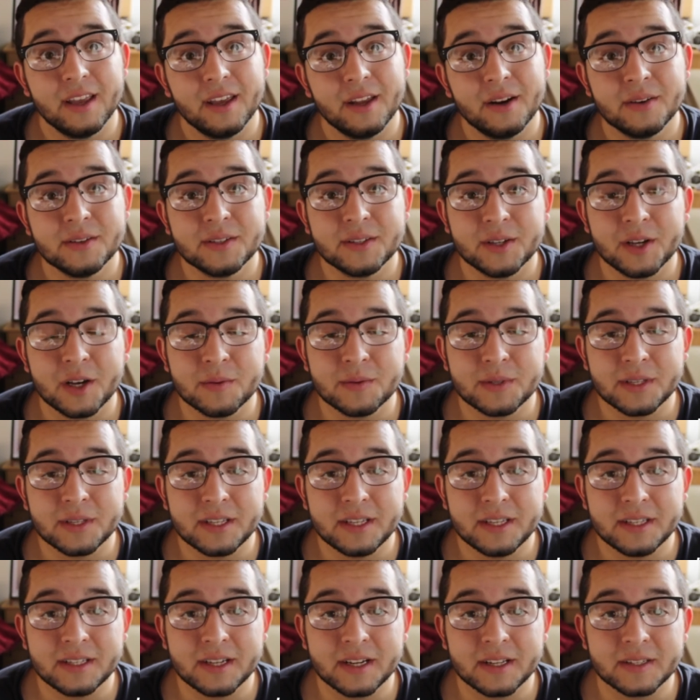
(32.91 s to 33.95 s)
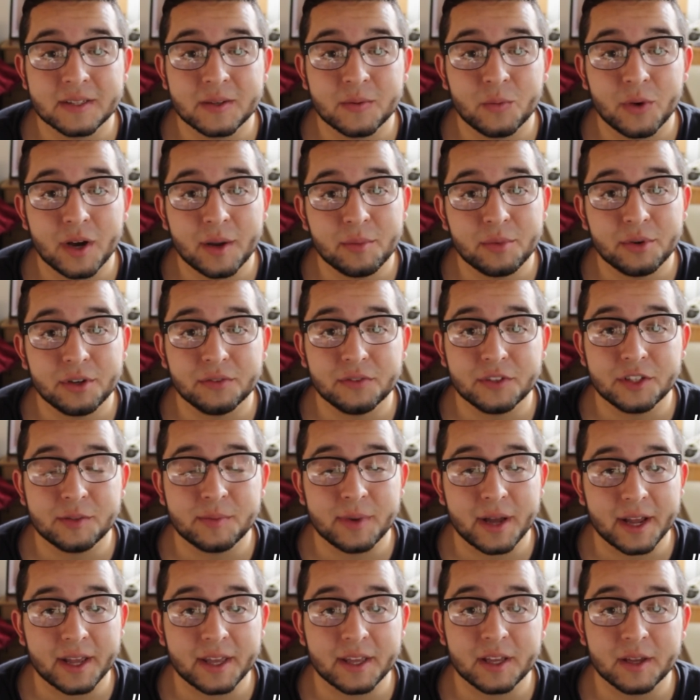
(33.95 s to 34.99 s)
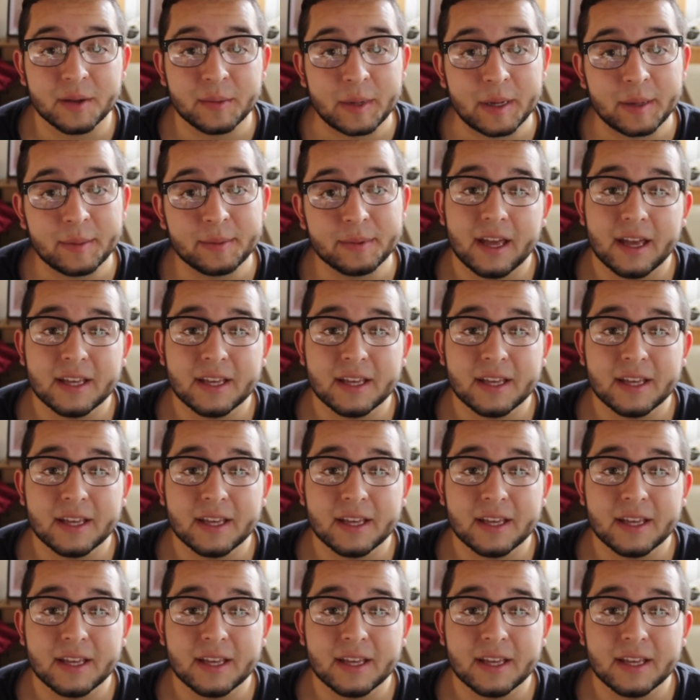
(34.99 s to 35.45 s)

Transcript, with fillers: It also helps that he's got some white privilege backing him up,